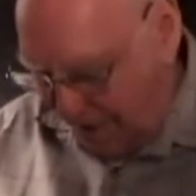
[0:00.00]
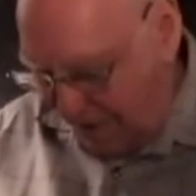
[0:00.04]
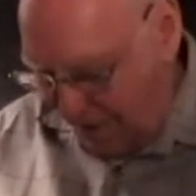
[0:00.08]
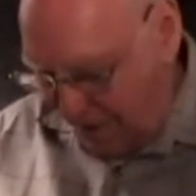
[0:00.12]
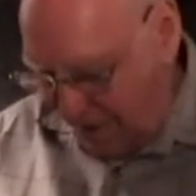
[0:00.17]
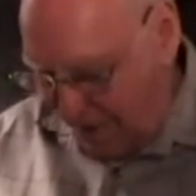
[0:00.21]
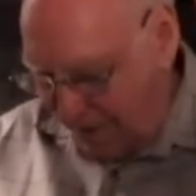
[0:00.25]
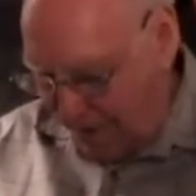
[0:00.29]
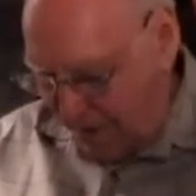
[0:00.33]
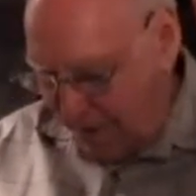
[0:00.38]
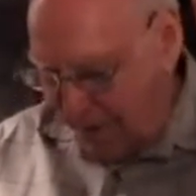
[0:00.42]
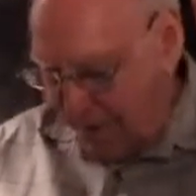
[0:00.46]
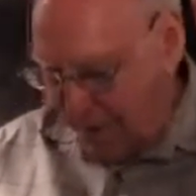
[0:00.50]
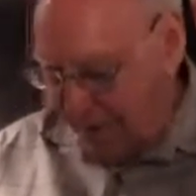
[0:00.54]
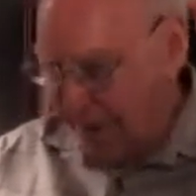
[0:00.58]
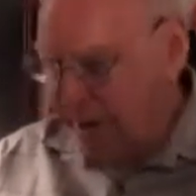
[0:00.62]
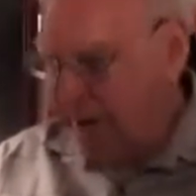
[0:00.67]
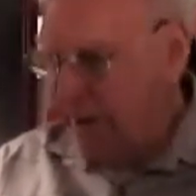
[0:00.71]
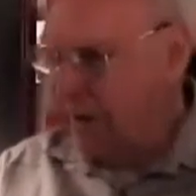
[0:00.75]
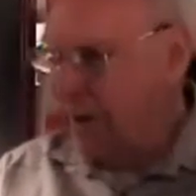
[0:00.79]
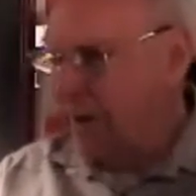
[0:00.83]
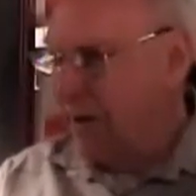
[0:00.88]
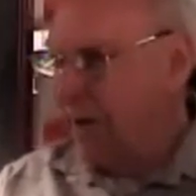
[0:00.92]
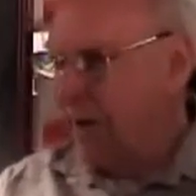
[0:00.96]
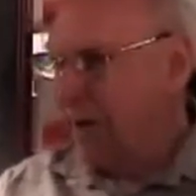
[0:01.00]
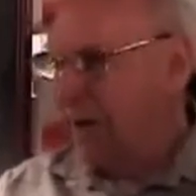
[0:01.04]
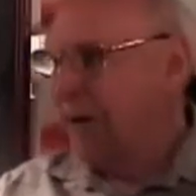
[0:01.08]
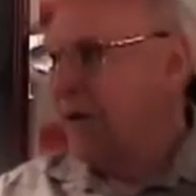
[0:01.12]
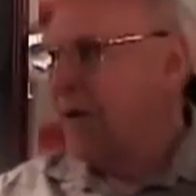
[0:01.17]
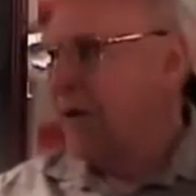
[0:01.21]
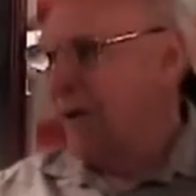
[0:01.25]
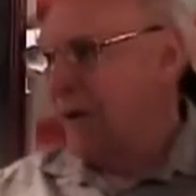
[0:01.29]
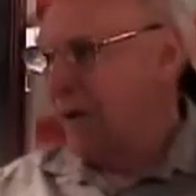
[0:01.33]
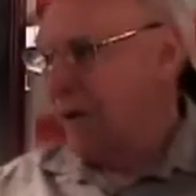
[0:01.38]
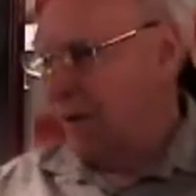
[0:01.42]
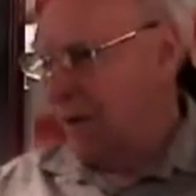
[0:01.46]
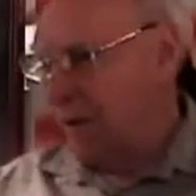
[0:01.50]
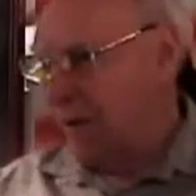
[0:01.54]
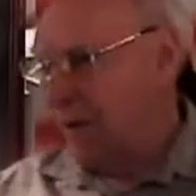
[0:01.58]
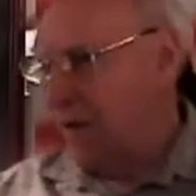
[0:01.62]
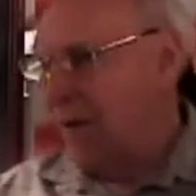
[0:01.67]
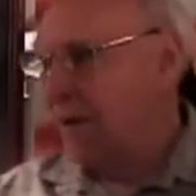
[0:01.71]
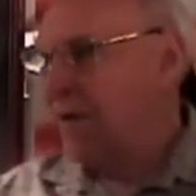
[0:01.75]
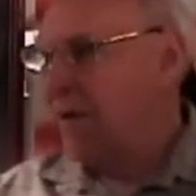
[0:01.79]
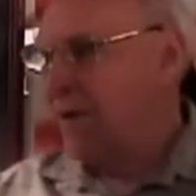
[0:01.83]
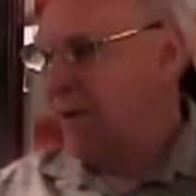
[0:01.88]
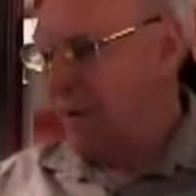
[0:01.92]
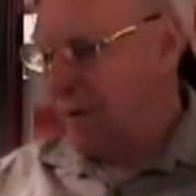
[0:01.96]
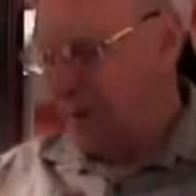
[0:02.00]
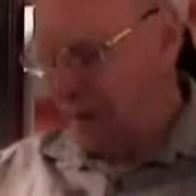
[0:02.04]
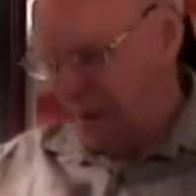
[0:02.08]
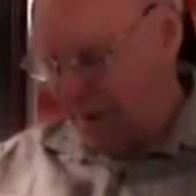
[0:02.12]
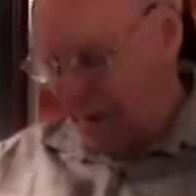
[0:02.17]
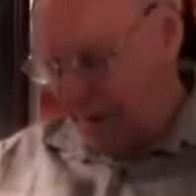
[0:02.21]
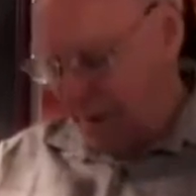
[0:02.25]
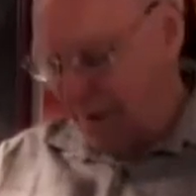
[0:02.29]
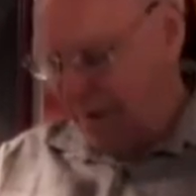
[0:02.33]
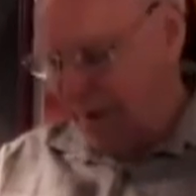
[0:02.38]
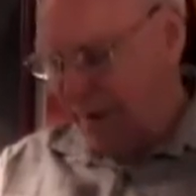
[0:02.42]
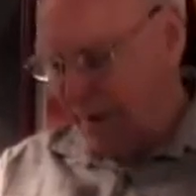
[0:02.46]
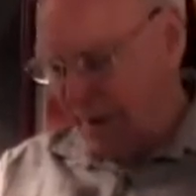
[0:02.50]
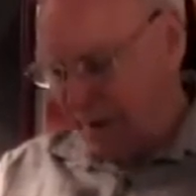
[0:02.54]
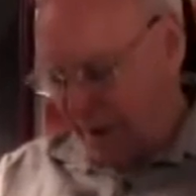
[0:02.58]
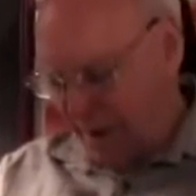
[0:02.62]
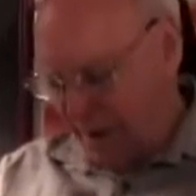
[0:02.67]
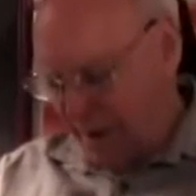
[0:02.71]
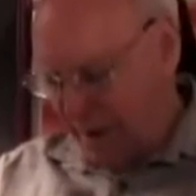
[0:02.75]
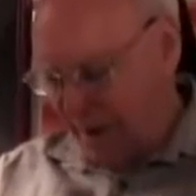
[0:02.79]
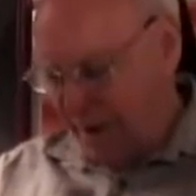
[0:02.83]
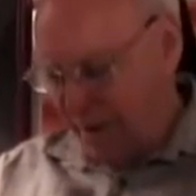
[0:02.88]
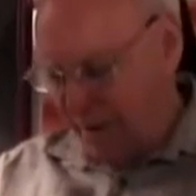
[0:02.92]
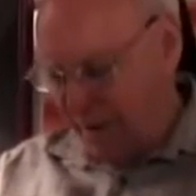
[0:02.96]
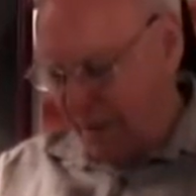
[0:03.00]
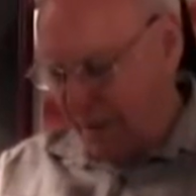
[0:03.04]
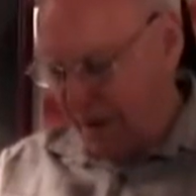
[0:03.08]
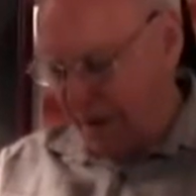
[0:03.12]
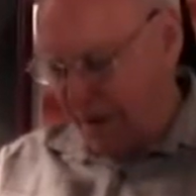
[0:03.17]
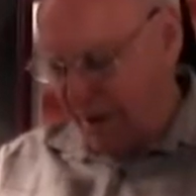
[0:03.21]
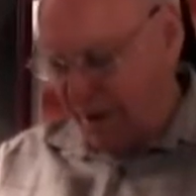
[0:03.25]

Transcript: it left on its flight. Okay. When